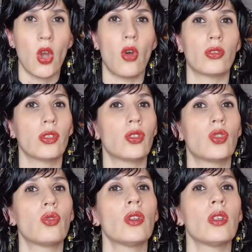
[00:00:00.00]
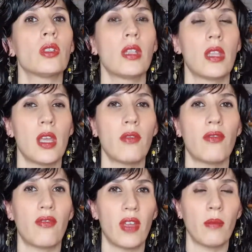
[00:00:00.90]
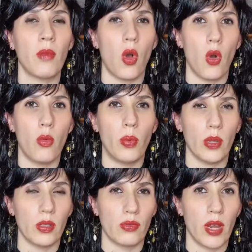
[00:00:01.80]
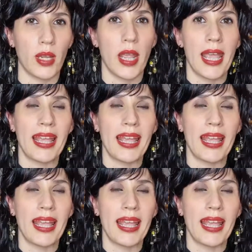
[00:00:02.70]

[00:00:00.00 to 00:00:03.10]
or as soon as the film opens, right?